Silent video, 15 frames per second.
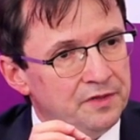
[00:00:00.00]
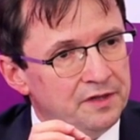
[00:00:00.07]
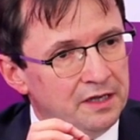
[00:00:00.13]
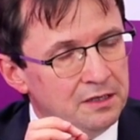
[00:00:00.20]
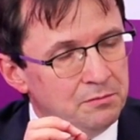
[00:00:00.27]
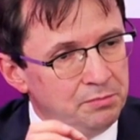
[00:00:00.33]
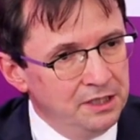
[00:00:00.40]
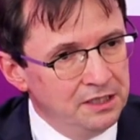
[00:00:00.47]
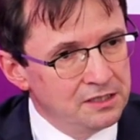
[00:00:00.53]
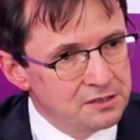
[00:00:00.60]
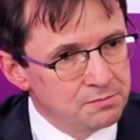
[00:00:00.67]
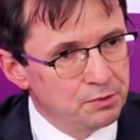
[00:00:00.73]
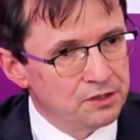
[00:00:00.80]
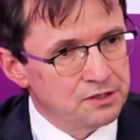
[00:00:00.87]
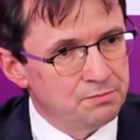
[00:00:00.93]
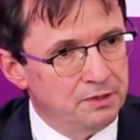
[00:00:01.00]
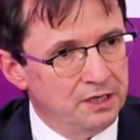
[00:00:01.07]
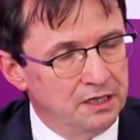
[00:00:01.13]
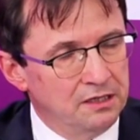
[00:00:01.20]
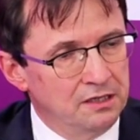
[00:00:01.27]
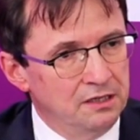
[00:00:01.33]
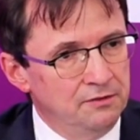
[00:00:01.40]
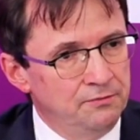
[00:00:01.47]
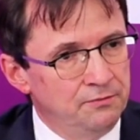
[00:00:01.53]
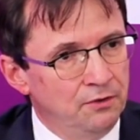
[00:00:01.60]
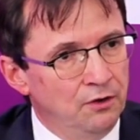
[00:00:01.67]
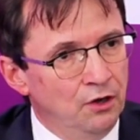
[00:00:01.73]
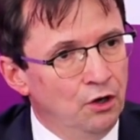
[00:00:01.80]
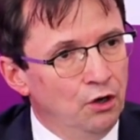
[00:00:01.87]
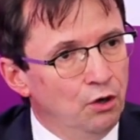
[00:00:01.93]
diabetes perspective,
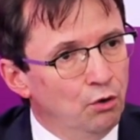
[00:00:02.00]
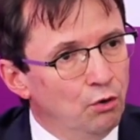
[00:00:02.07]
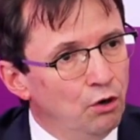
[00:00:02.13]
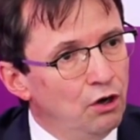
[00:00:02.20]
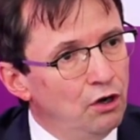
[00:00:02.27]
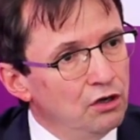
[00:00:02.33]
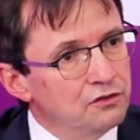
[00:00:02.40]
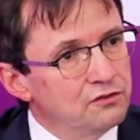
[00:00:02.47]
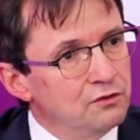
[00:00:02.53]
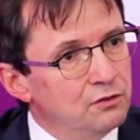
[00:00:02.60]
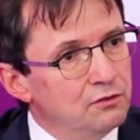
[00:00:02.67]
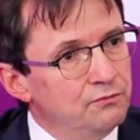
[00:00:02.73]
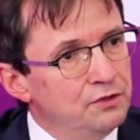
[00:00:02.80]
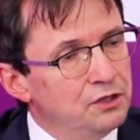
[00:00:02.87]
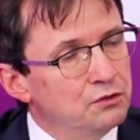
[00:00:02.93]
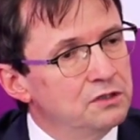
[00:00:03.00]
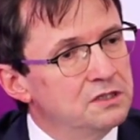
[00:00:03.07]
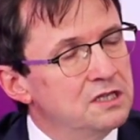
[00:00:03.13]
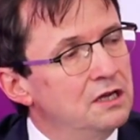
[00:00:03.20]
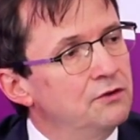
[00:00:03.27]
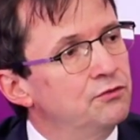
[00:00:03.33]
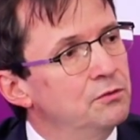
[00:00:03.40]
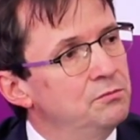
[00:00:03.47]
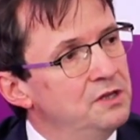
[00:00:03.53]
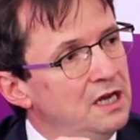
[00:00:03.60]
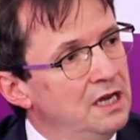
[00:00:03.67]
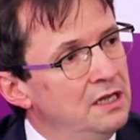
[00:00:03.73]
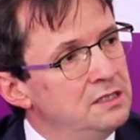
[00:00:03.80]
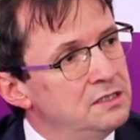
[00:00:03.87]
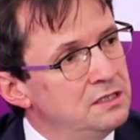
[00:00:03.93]
or also we could say from the
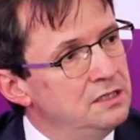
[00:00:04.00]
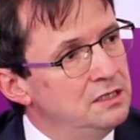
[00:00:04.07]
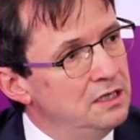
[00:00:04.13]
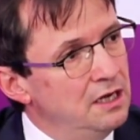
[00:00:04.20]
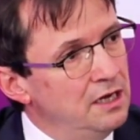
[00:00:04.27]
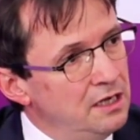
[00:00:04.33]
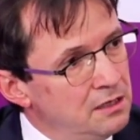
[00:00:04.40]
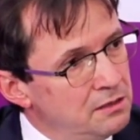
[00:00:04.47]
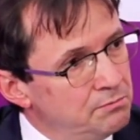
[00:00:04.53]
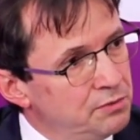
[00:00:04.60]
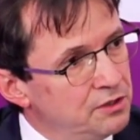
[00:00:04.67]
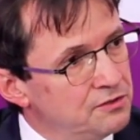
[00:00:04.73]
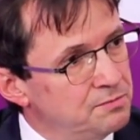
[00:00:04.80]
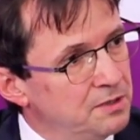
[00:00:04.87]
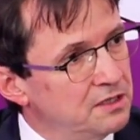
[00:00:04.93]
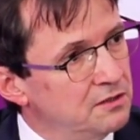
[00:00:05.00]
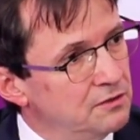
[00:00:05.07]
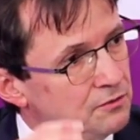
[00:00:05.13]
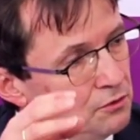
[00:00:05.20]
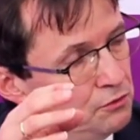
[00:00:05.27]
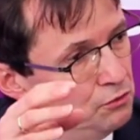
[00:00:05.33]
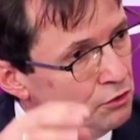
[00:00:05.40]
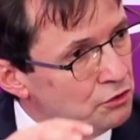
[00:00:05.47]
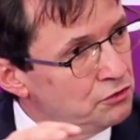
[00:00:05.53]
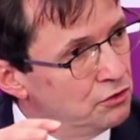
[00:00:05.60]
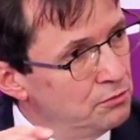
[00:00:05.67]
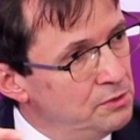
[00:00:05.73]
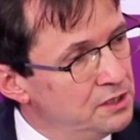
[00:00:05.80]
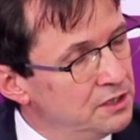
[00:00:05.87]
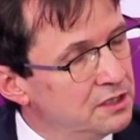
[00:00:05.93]
NCDA perspective, or
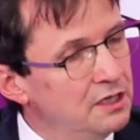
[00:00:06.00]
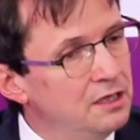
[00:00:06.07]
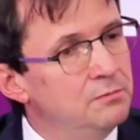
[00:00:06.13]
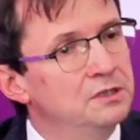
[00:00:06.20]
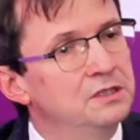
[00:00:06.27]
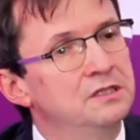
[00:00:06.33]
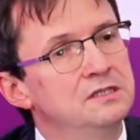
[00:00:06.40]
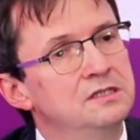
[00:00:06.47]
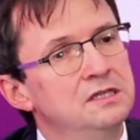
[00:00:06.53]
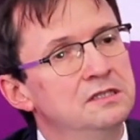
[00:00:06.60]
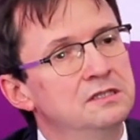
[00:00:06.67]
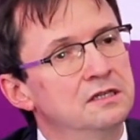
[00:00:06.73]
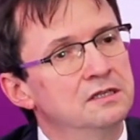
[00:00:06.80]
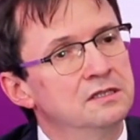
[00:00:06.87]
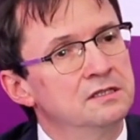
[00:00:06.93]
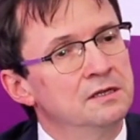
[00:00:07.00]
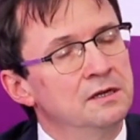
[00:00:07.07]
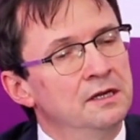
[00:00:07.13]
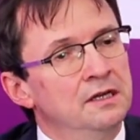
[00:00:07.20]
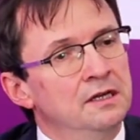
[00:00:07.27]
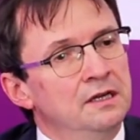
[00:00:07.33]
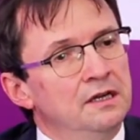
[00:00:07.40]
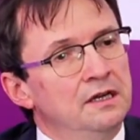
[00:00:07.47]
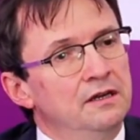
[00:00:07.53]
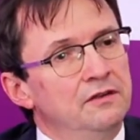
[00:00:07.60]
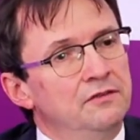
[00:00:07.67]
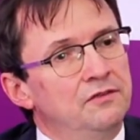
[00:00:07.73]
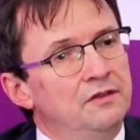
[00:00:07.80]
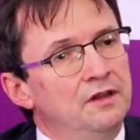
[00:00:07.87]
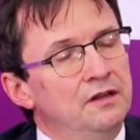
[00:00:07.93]
non-communicable diseases,
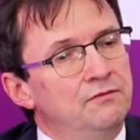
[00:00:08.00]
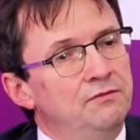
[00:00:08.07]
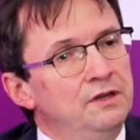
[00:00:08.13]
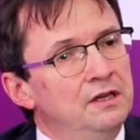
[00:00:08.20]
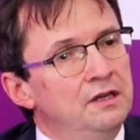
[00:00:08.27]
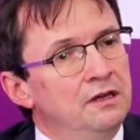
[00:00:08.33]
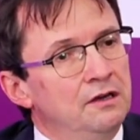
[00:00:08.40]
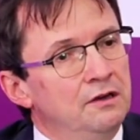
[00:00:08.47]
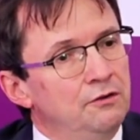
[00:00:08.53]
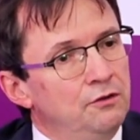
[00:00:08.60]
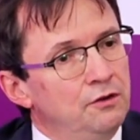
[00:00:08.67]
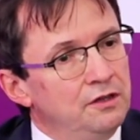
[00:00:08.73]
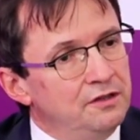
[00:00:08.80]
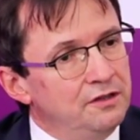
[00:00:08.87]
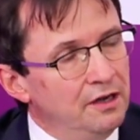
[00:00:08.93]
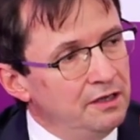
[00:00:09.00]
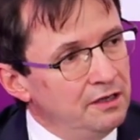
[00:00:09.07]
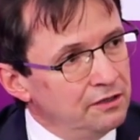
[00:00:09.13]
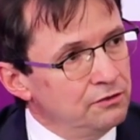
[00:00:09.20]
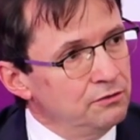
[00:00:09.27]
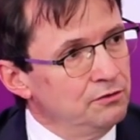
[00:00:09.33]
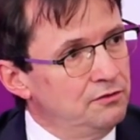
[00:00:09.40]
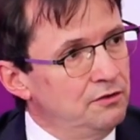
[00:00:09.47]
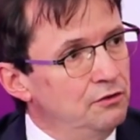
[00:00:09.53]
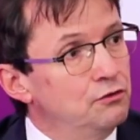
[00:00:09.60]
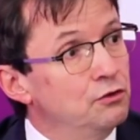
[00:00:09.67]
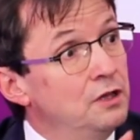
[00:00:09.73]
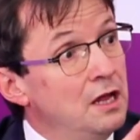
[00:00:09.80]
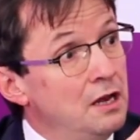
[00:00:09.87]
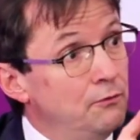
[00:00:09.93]
is that we diagnose,
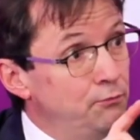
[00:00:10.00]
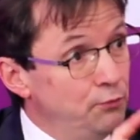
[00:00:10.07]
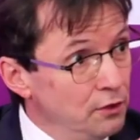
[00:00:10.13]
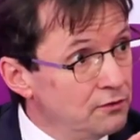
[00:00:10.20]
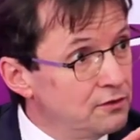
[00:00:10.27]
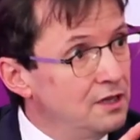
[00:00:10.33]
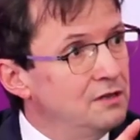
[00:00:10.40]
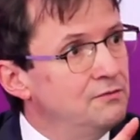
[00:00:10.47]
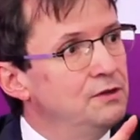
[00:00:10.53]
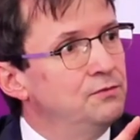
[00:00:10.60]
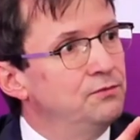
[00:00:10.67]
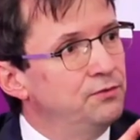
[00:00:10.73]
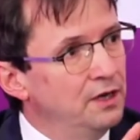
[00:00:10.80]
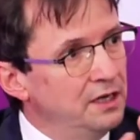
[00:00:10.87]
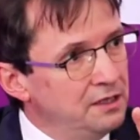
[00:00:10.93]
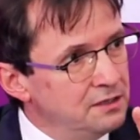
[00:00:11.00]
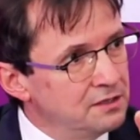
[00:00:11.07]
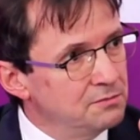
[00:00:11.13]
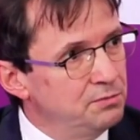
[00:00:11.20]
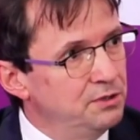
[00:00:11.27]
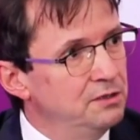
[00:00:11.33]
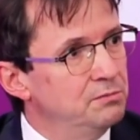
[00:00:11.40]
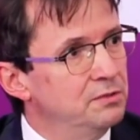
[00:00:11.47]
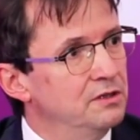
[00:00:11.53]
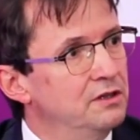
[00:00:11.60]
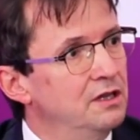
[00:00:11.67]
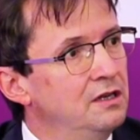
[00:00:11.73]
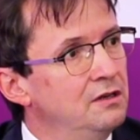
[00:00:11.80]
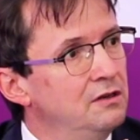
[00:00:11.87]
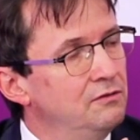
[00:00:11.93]
so that first that we find the people,
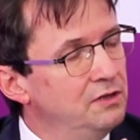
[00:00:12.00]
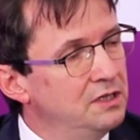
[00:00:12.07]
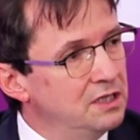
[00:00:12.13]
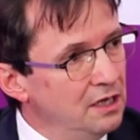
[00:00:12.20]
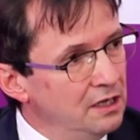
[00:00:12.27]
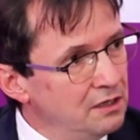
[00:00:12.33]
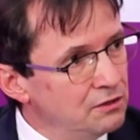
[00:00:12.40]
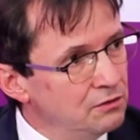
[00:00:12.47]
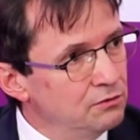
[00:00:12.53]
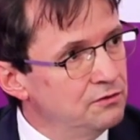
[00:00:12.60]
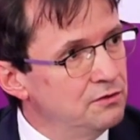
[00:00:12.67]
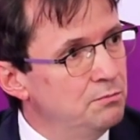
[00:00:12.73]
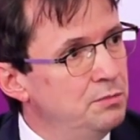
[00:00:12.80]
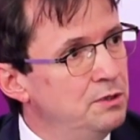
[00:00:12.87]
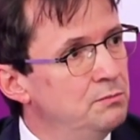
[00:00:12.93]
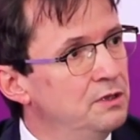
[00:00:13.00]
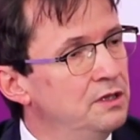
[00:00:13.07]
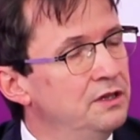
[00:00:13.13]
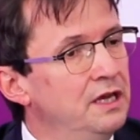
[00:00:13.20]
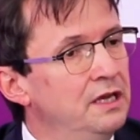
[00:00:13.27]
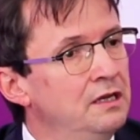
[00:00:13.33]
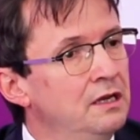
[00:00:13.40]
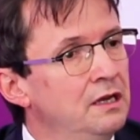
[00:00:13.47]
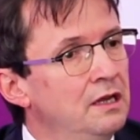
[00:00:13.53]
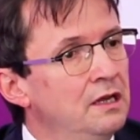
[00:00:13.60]
then we diagnose the people, then